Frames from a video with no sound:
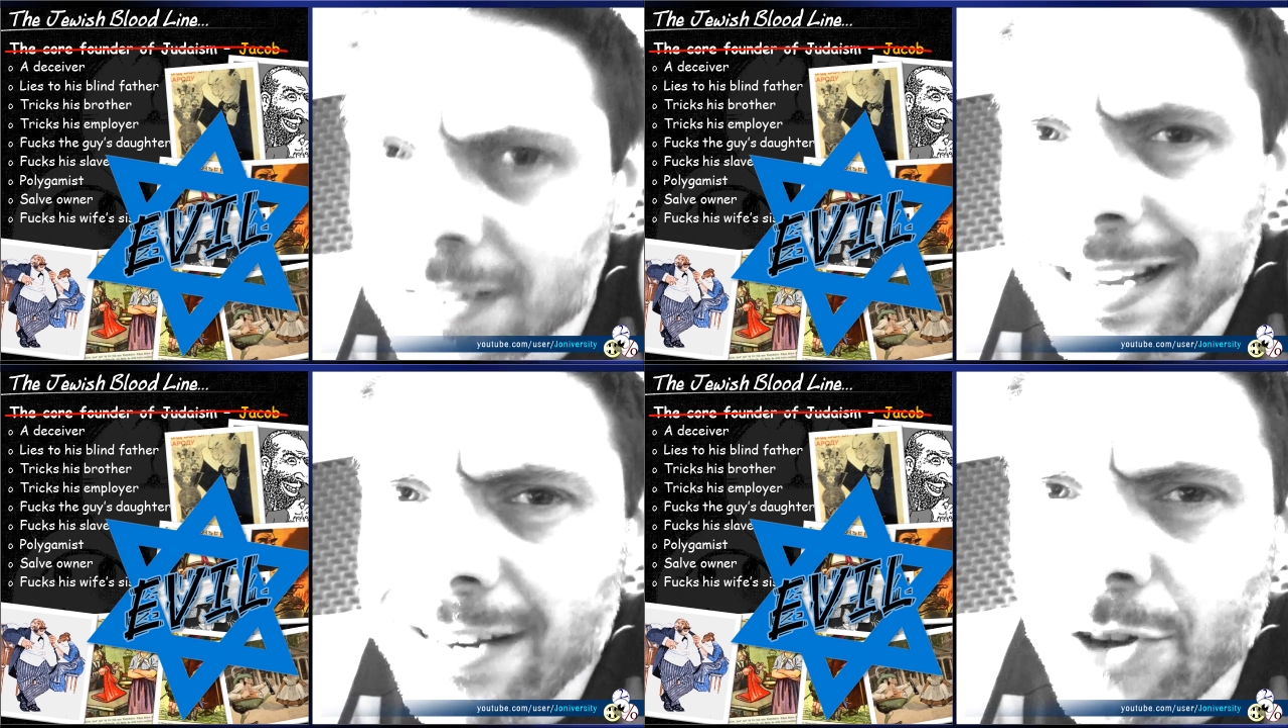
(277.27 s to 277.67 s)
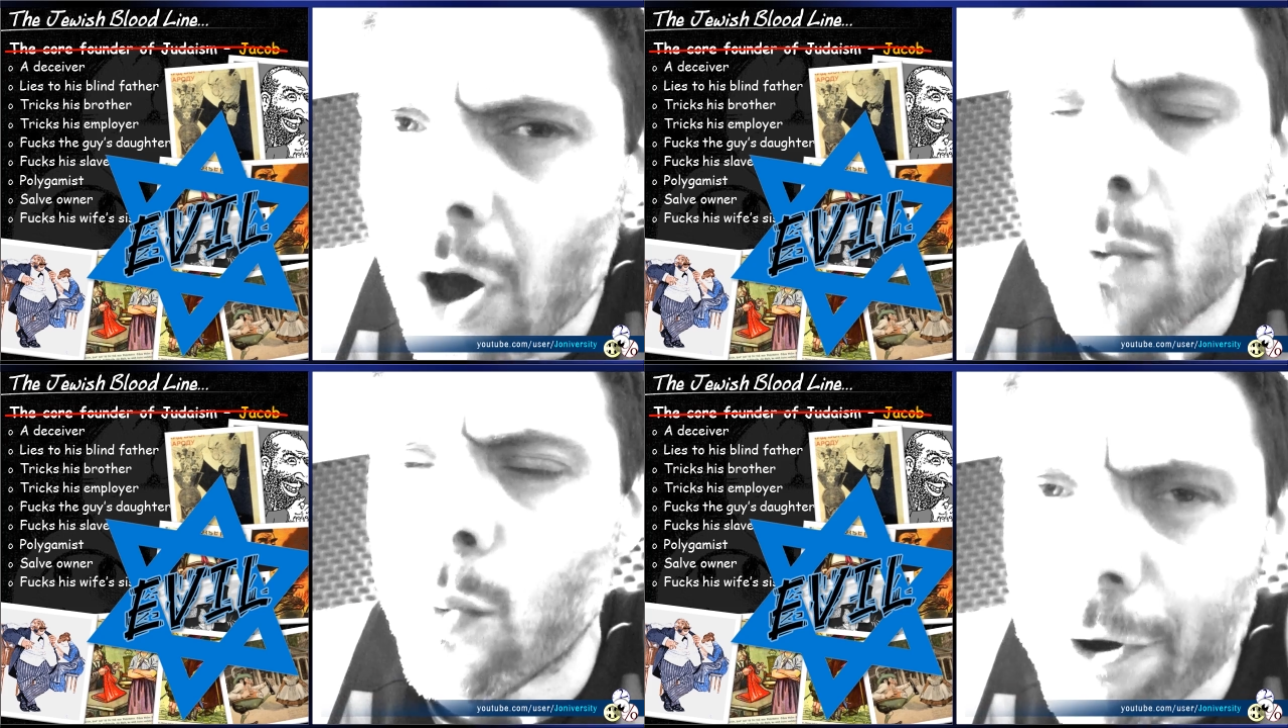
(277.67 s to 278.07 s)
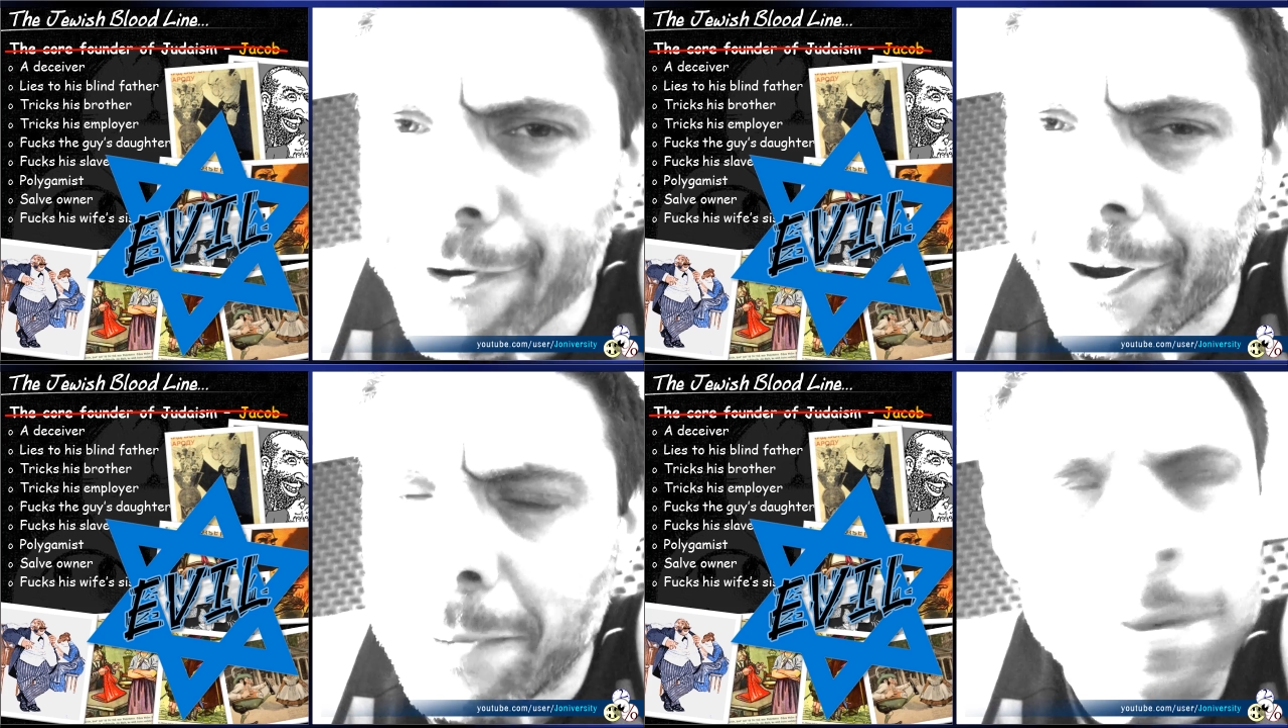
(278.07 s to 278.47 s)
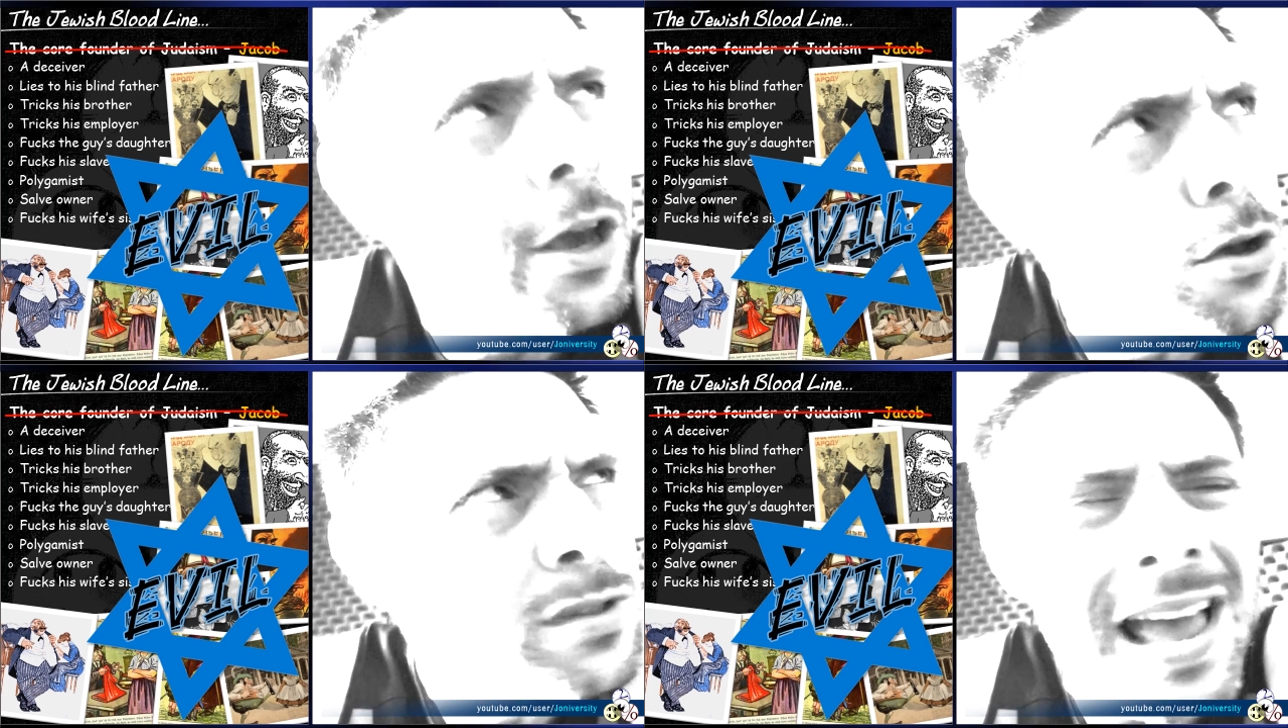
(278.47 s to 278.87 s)
need not worry
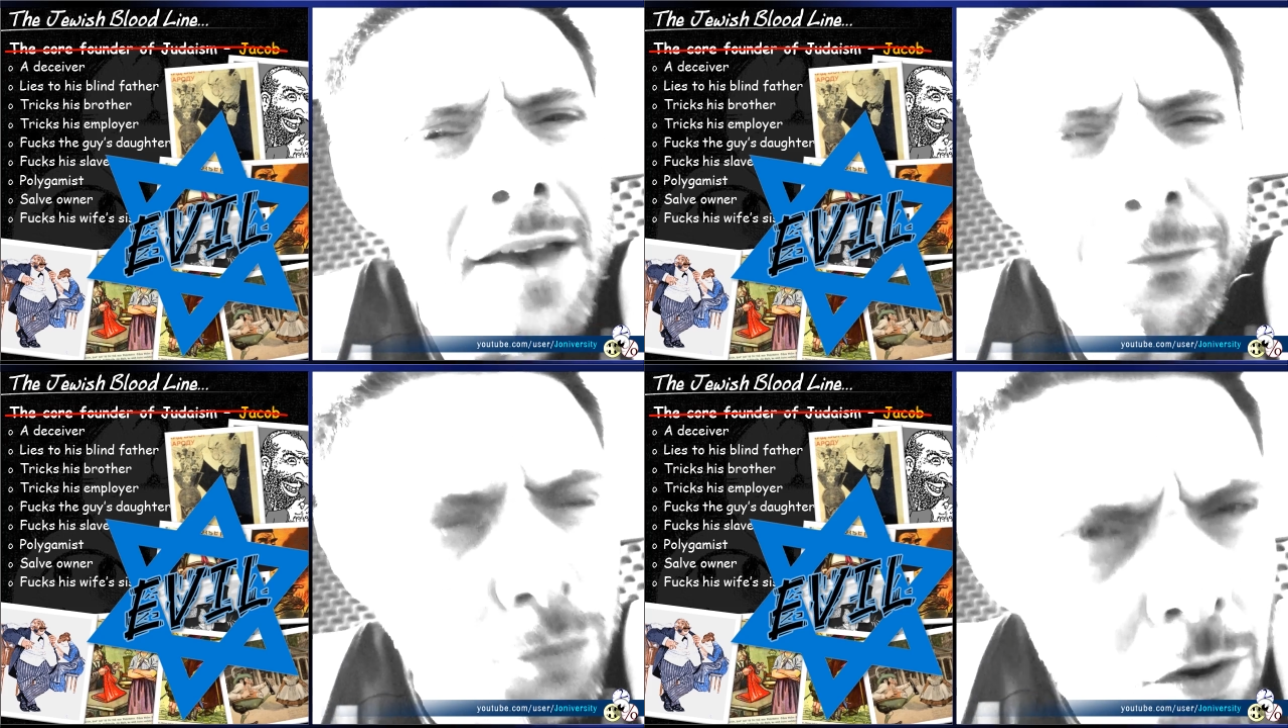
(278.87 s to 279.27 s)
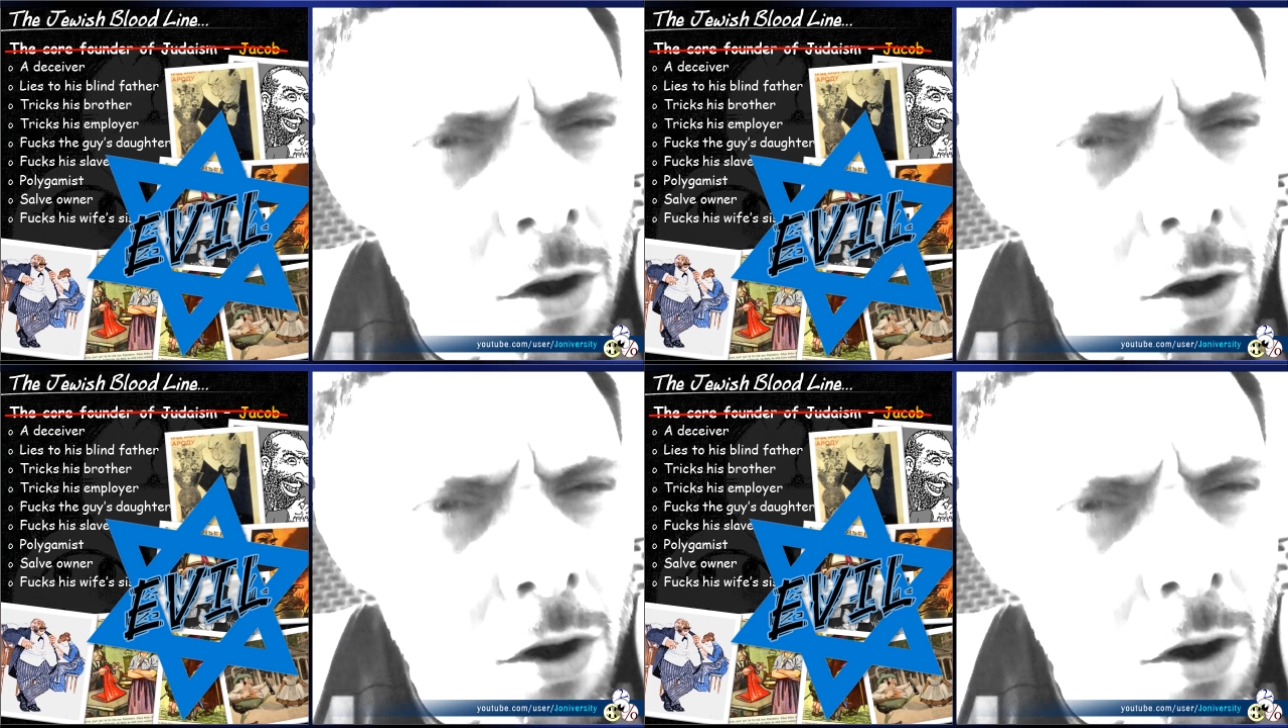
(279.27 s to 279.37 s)
because, after